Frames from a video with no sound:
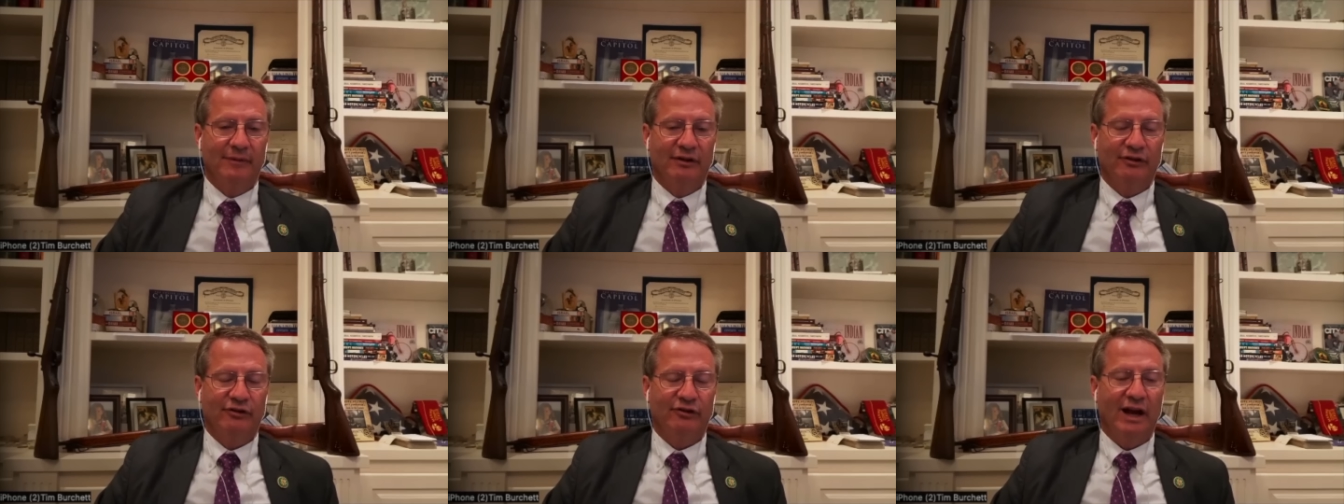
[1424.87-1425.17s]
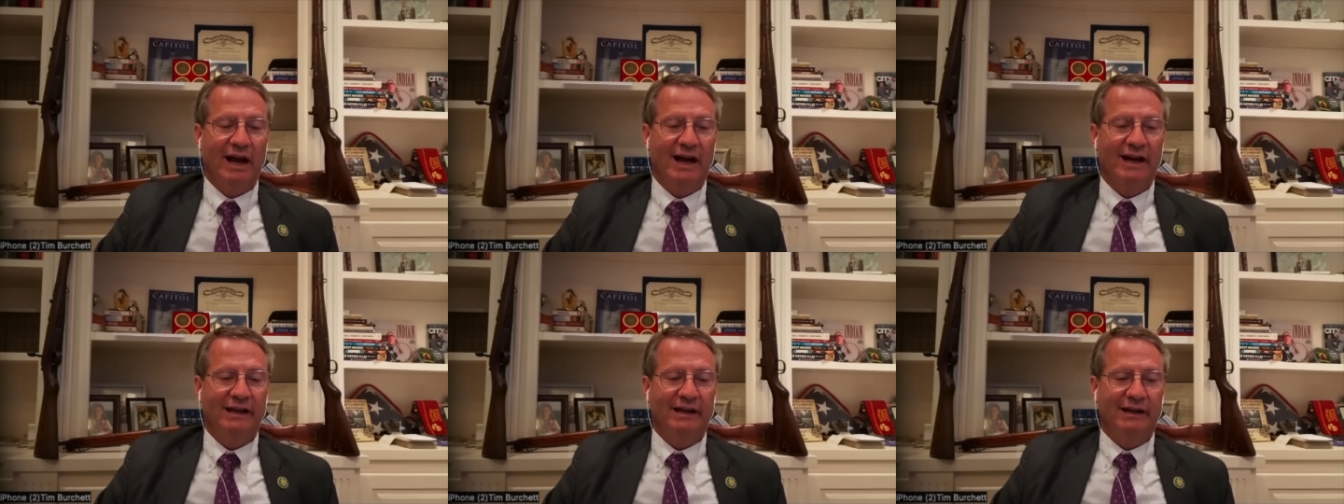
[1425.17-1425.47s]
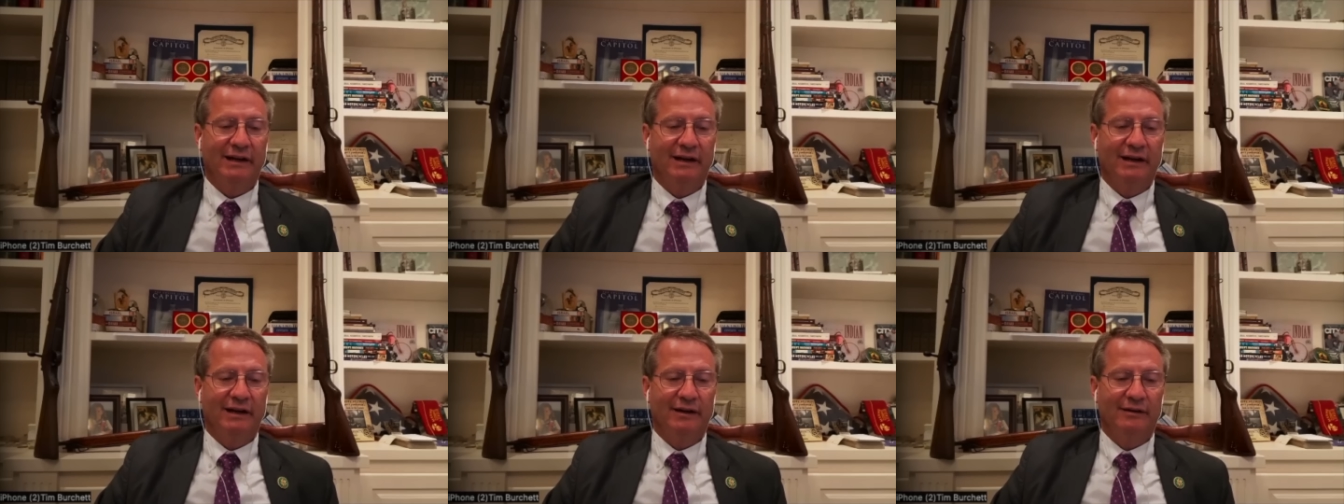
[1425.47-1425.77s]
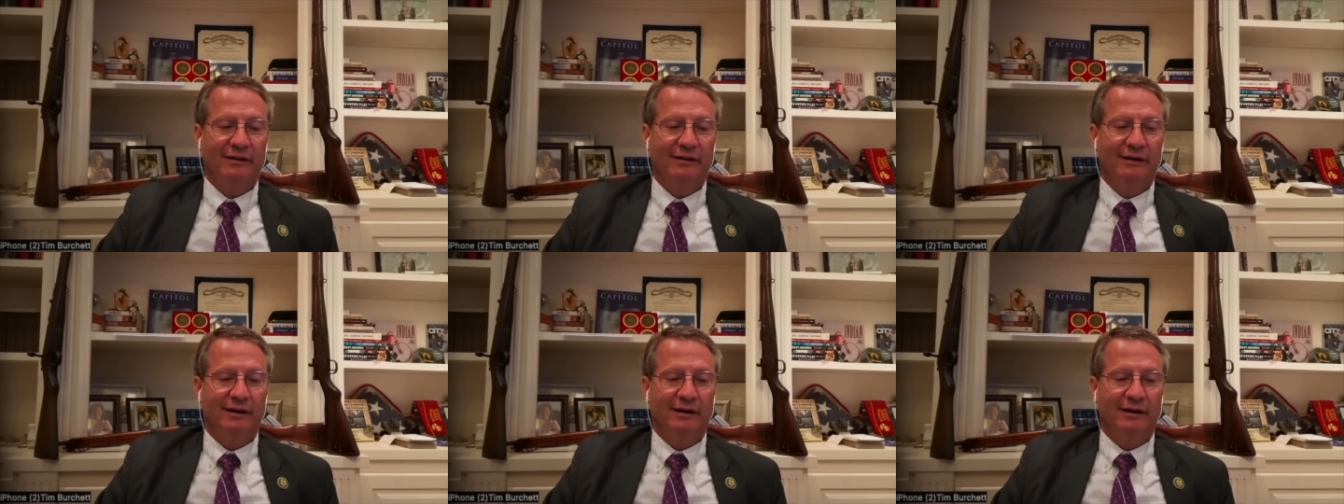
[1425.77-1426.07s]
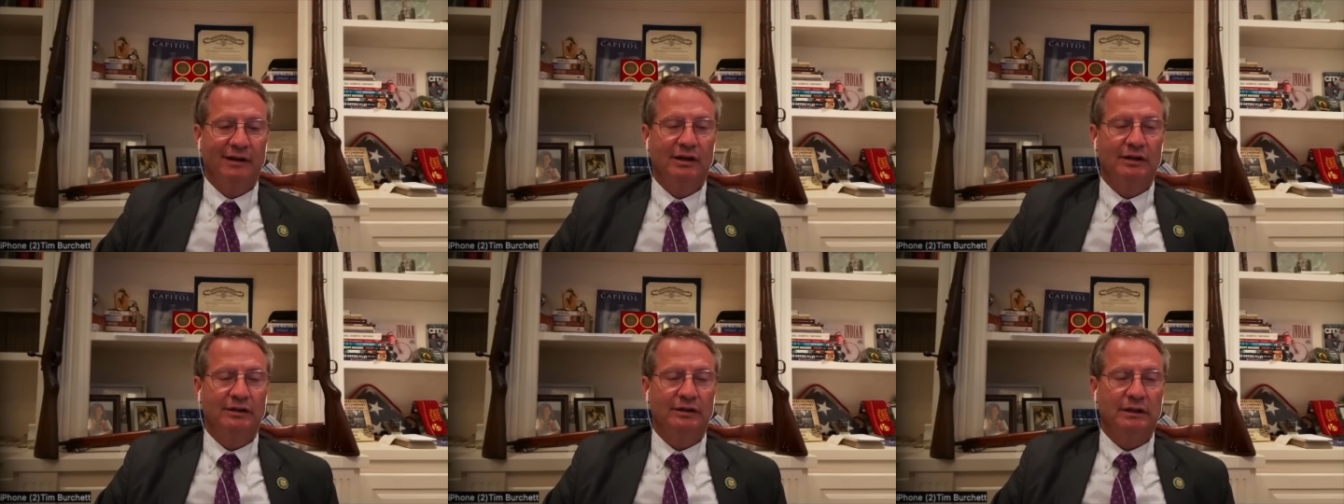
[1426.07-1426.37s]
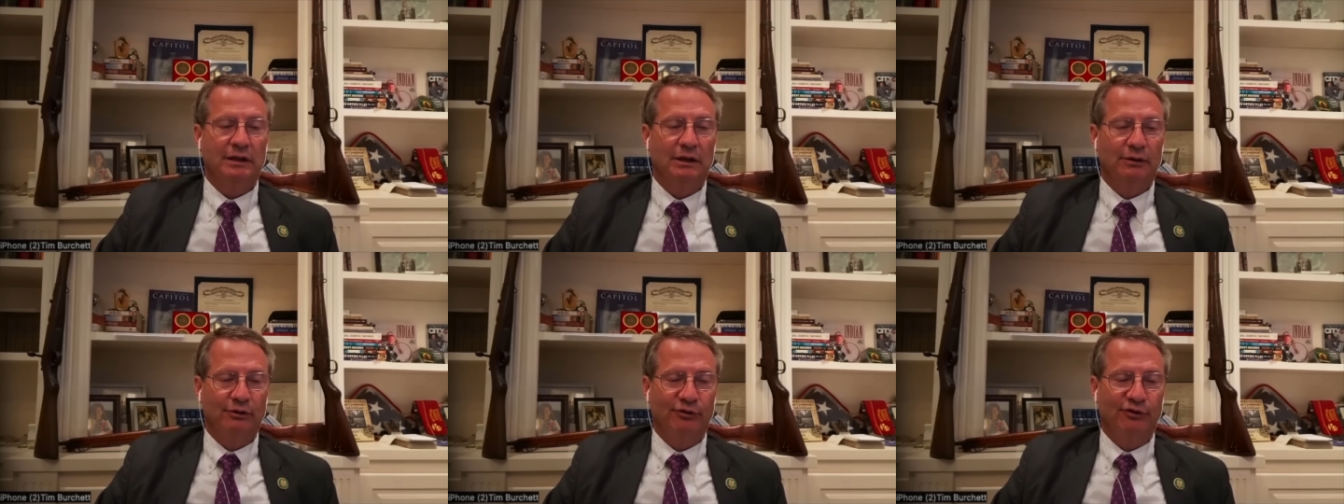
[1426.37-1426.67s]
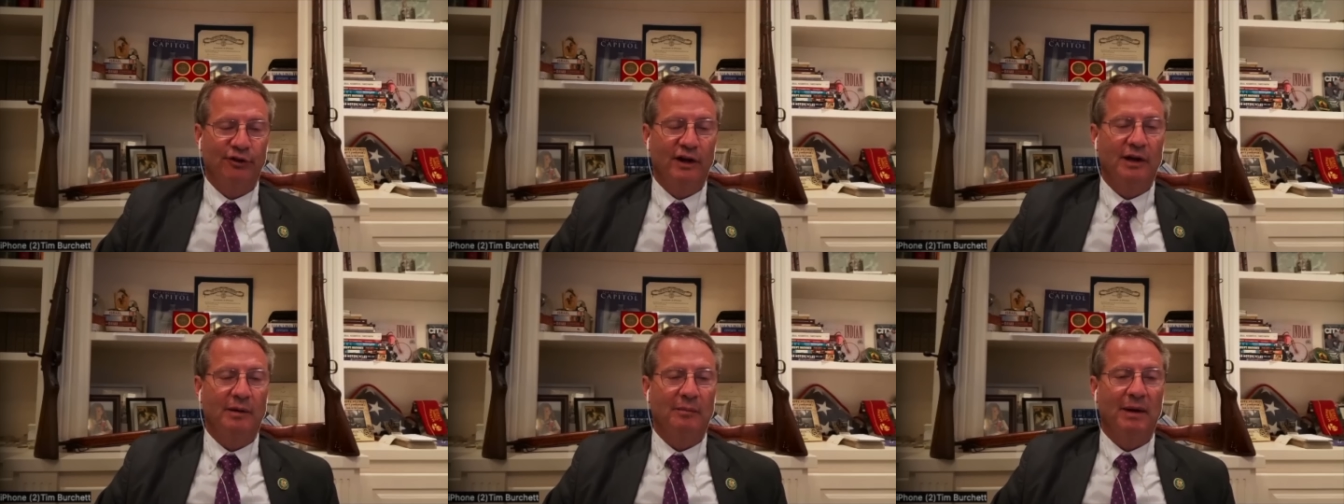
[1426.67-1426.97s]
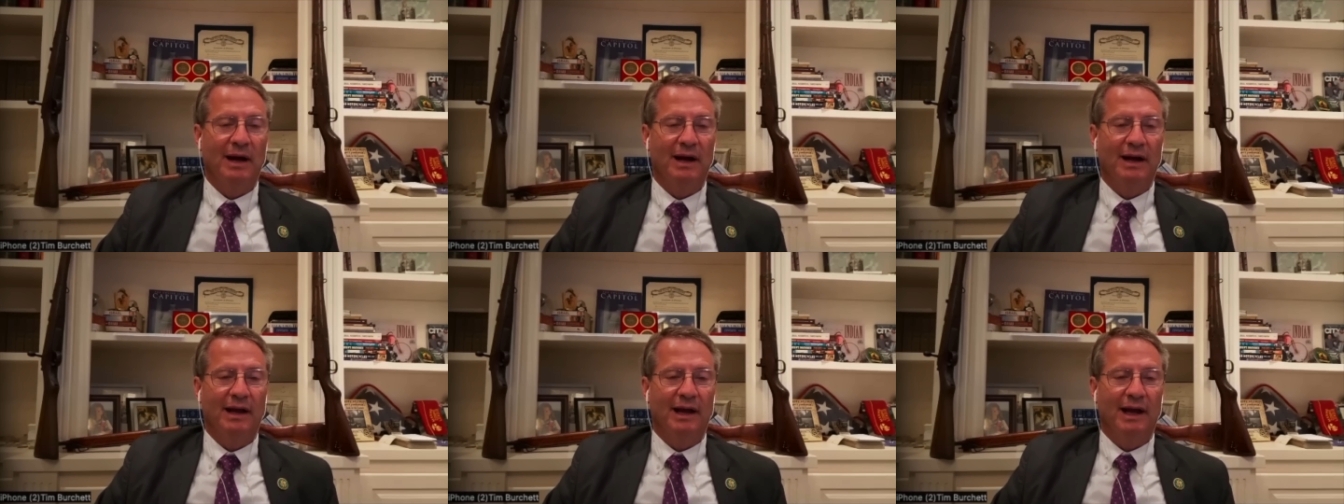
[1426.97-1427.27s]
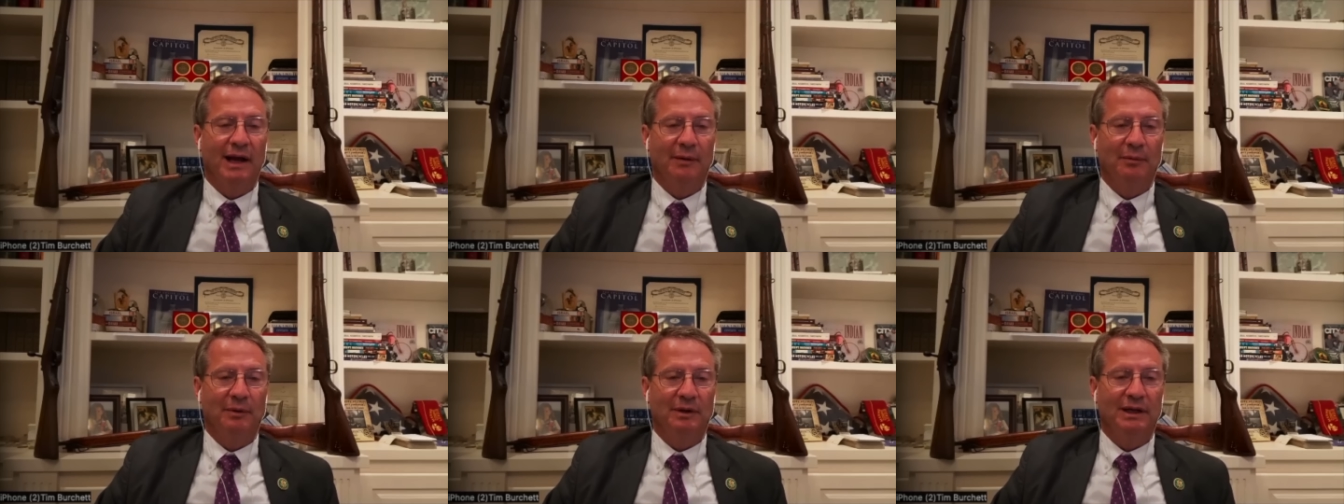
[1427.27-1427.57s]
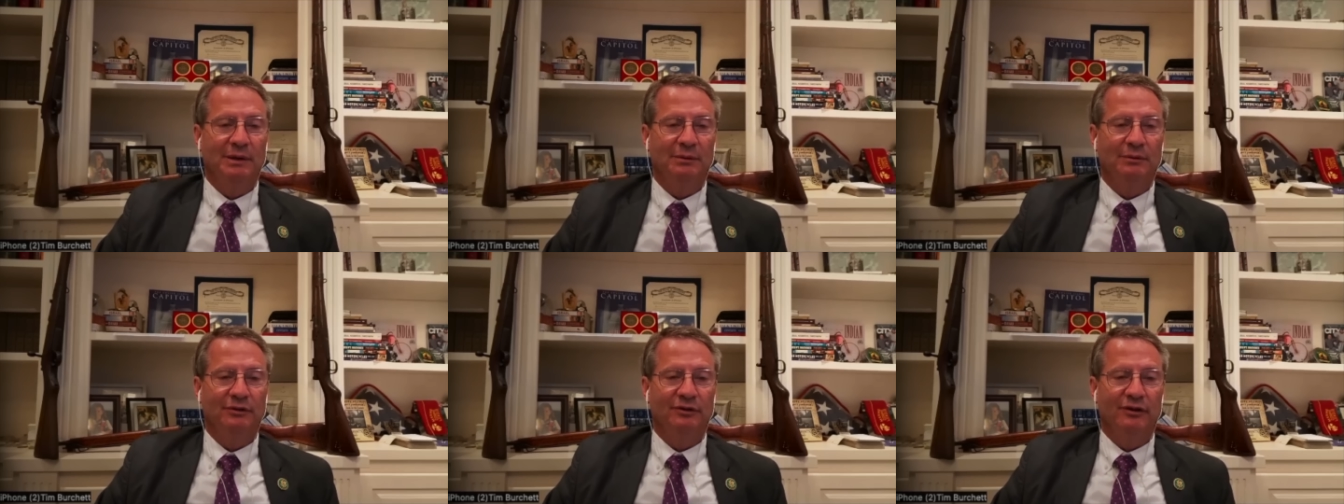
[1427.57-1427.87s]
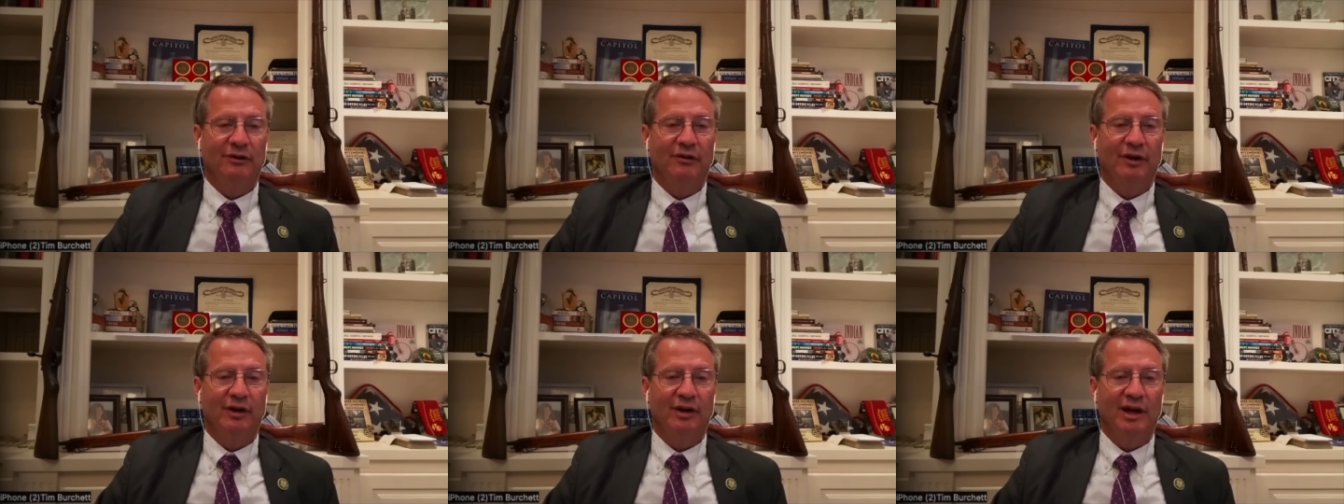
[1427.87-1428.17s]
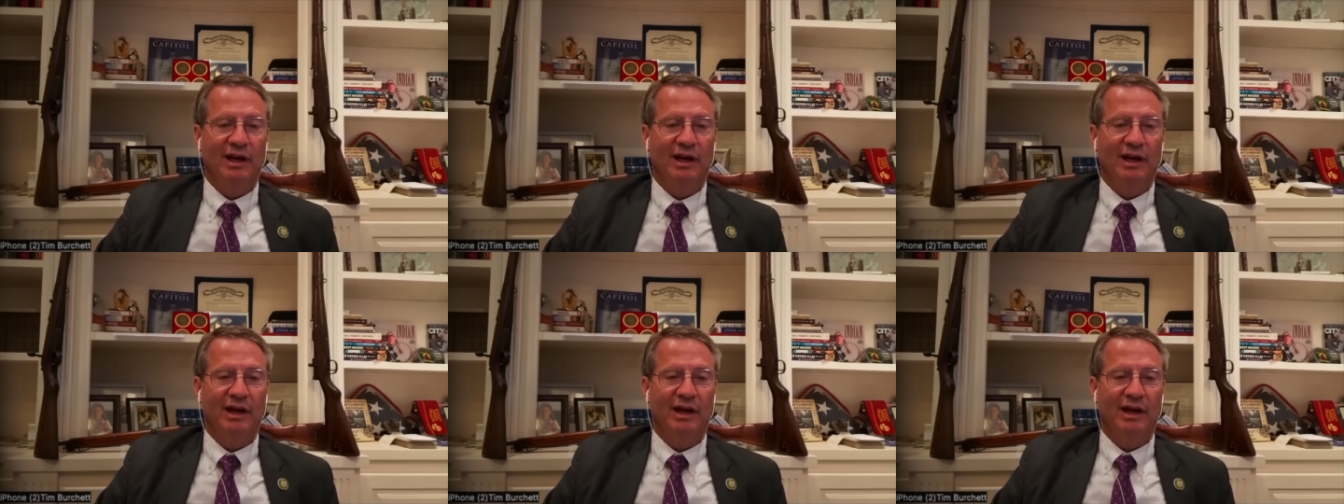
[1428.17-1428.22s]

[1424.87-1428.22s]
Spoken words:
sighting that a good close friend of mine had when he was in the